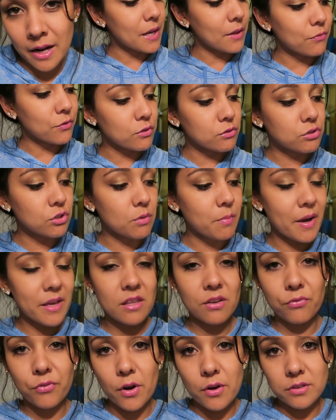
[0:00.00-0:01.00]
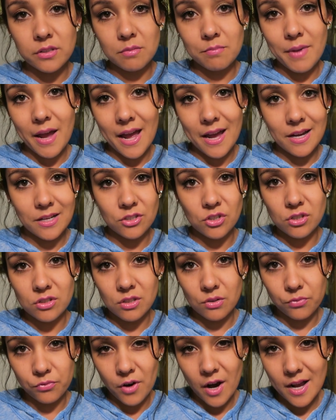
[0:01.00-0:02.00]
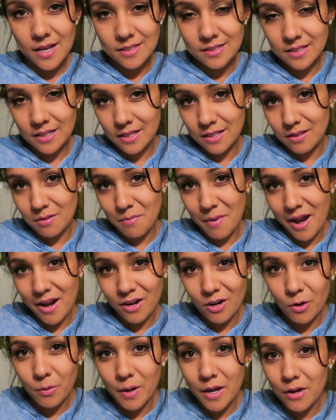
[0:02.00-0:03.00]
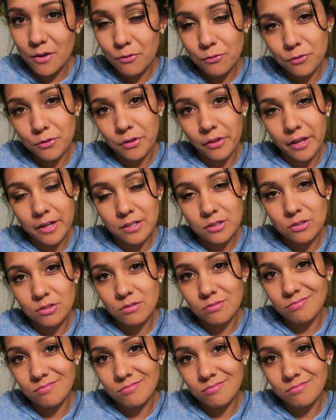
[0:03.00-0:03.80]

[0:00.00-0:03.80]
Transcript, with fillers: But if you do buy the frozen bag, just defrost it in the microwave for like